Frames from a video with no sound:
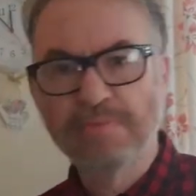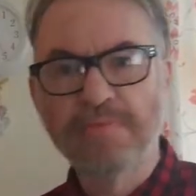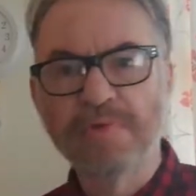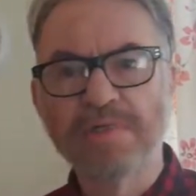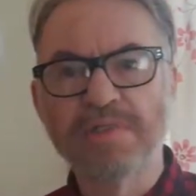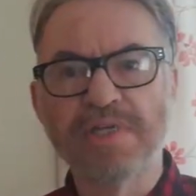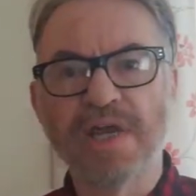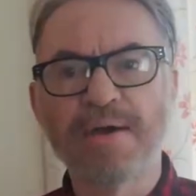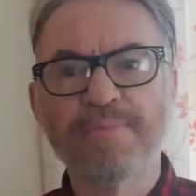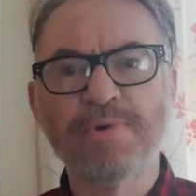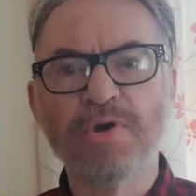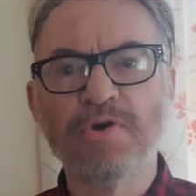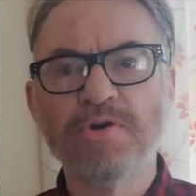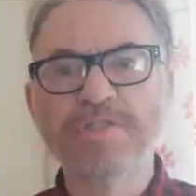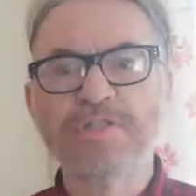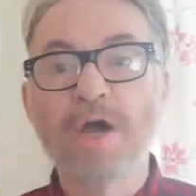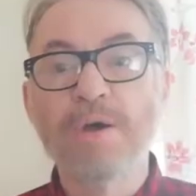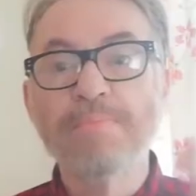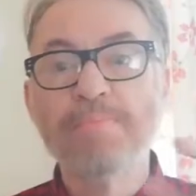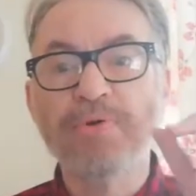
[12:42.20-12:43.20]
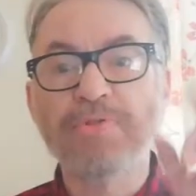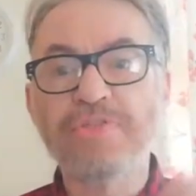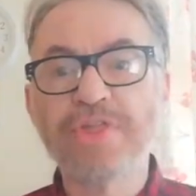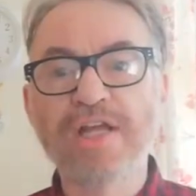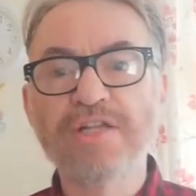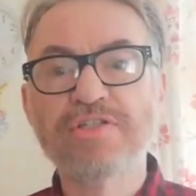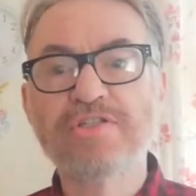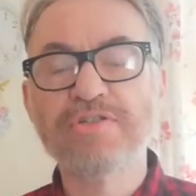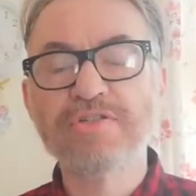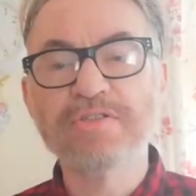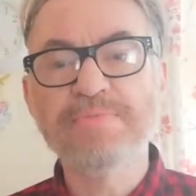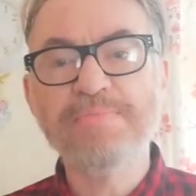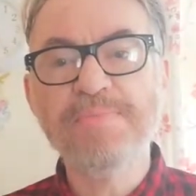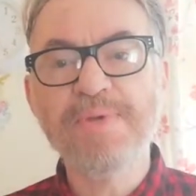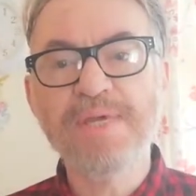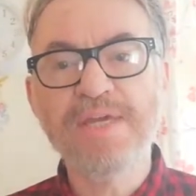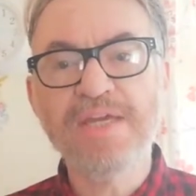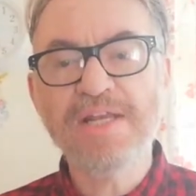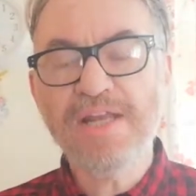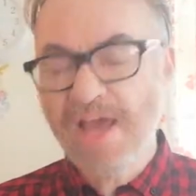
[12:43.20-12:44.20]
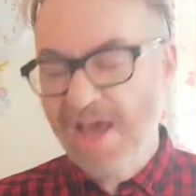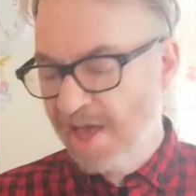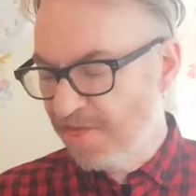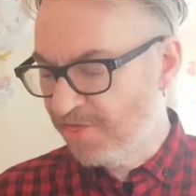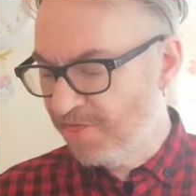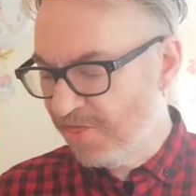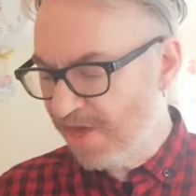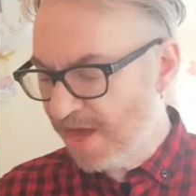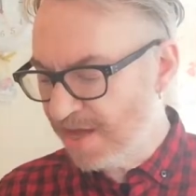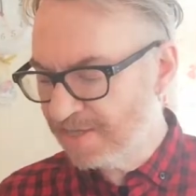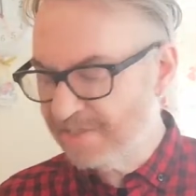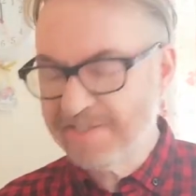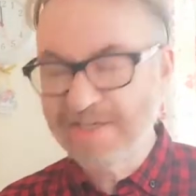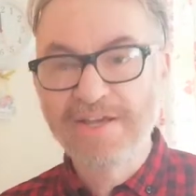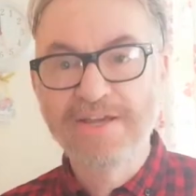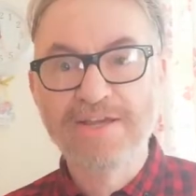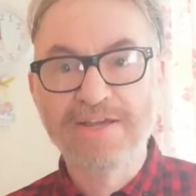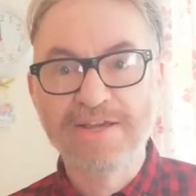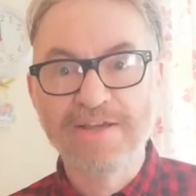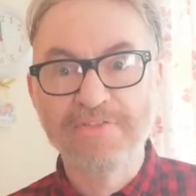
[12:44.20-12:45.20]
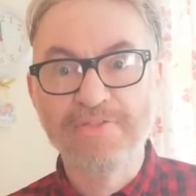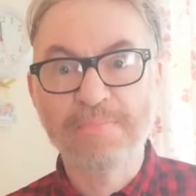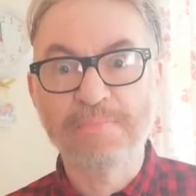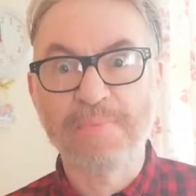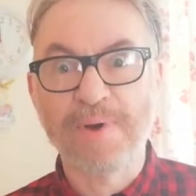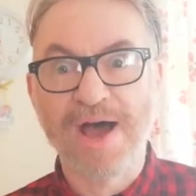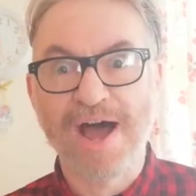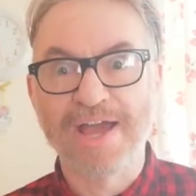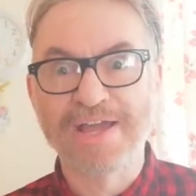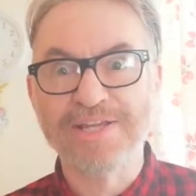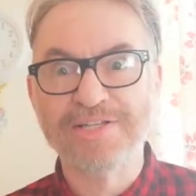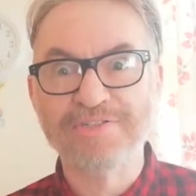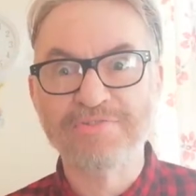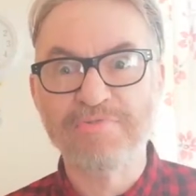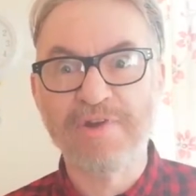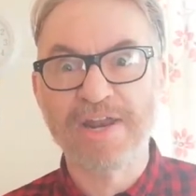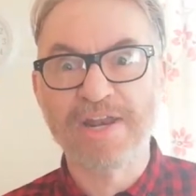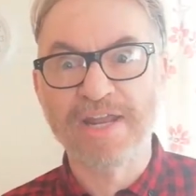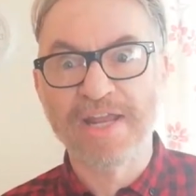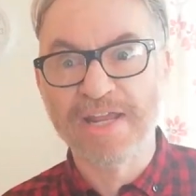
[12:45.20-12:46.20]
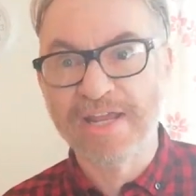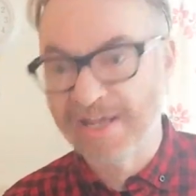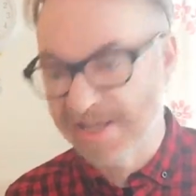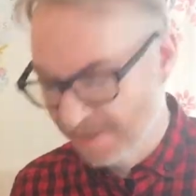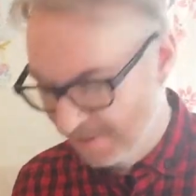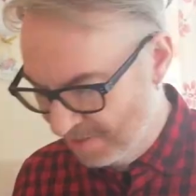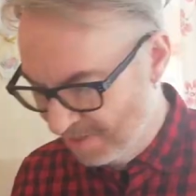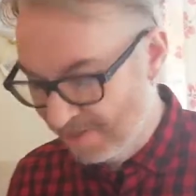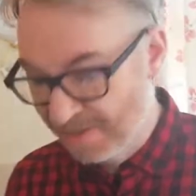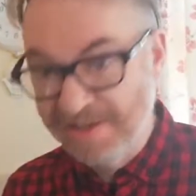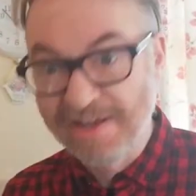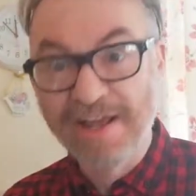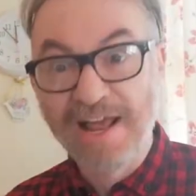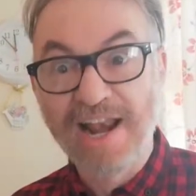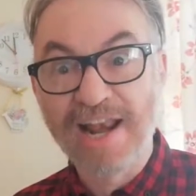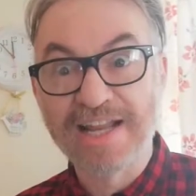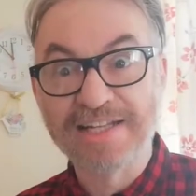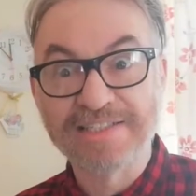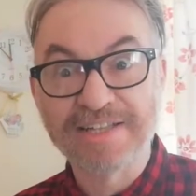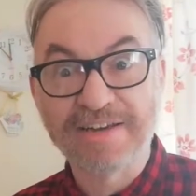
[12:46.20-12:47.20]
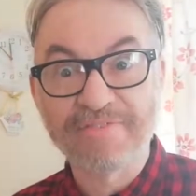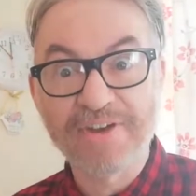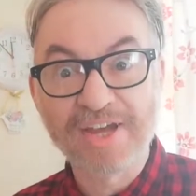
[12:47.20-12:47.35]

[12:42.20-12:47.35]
Damn noise. But that does mean that the pie is ready. Let's have a